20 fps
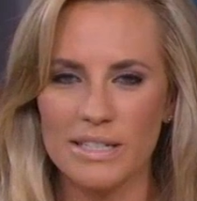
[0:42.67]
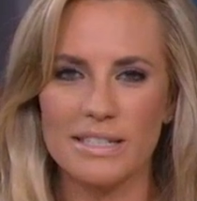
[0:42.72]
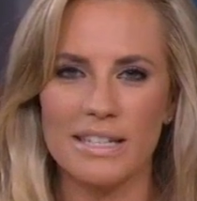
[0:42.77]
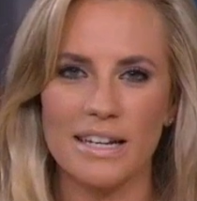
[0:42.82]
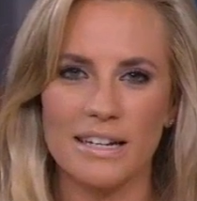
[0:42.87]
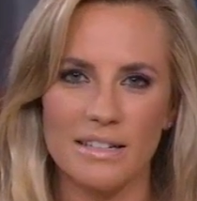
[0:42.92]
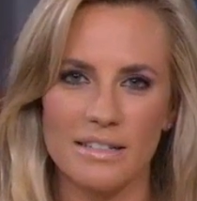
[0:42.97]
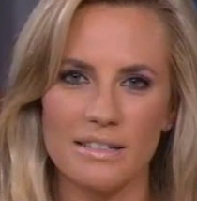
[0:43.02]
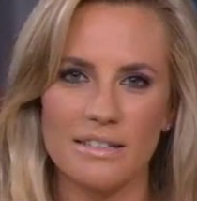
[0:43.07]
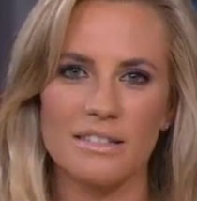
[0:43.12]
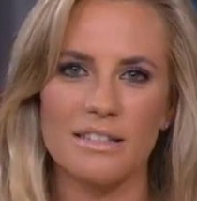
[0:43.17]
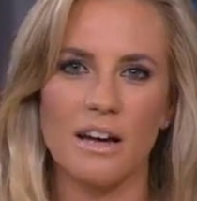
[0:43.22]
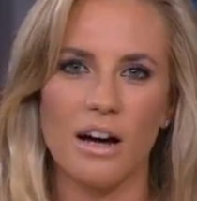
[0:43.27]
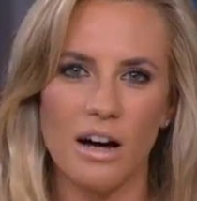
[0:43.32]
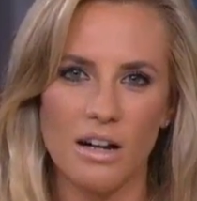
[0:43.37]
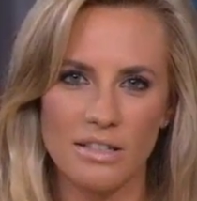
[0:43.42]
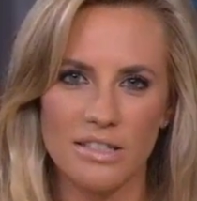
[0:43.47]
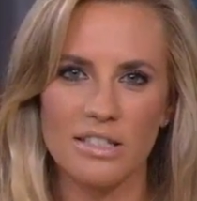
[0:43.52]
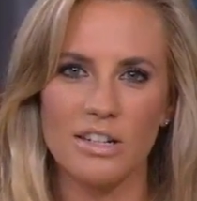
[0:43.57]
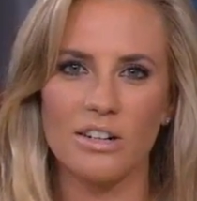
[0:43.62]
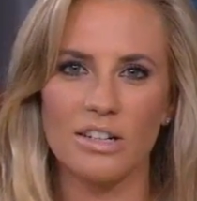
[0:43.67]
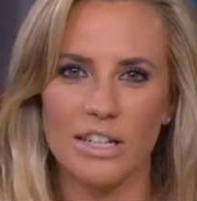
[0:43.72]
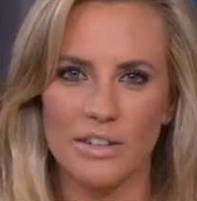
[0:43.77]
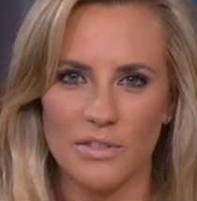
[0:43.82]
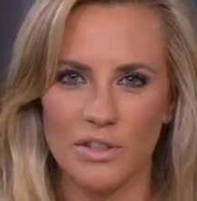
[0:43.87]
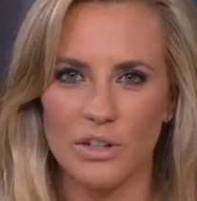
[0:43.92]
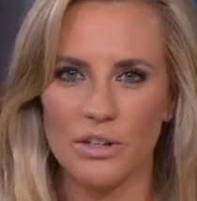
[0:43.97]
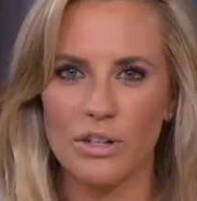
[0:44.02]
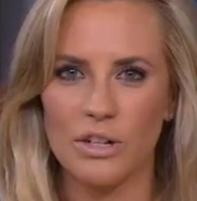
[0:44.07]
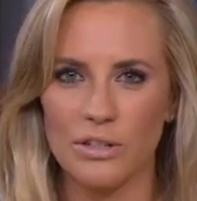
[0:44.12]
seconds, I'll start
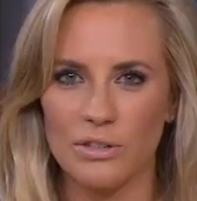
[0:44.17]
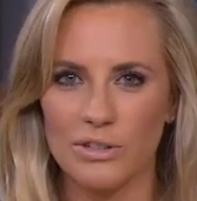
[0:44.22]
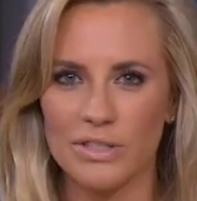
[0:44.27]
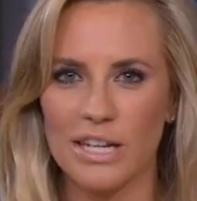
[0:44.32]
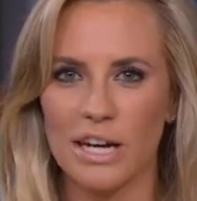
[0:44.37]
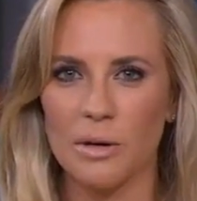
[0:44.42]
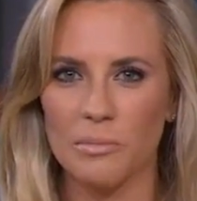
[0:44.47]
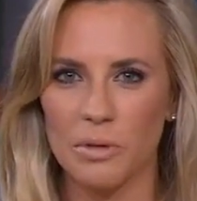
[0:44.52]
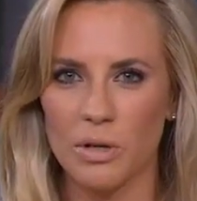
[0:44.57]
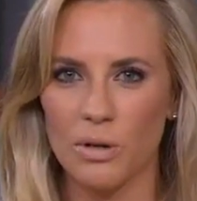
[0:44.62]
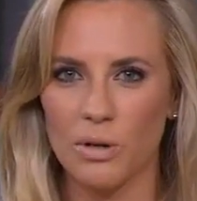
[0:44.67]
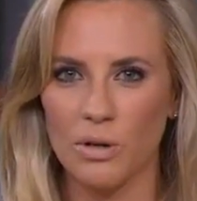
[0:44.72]
giving you clues to help you